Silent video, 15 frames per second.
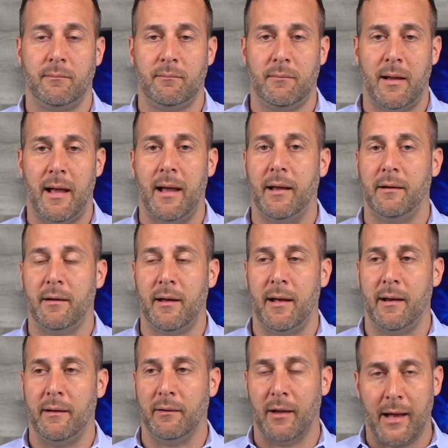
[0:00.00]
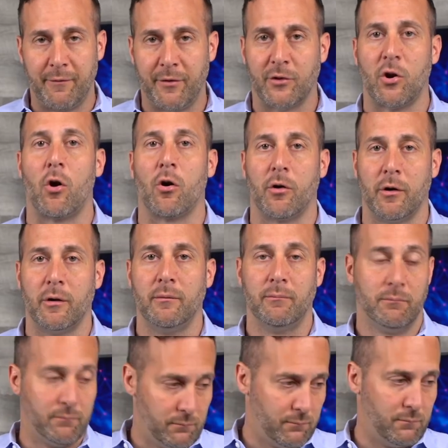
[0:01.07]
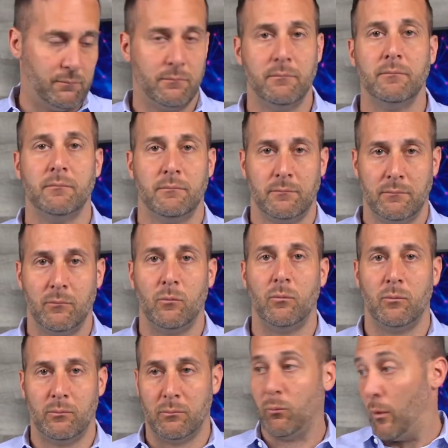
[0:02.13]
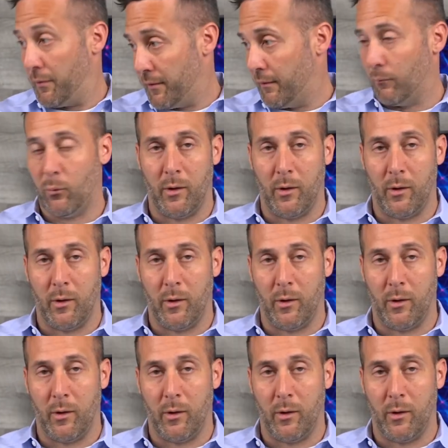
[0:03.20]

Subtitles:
And life is hard with the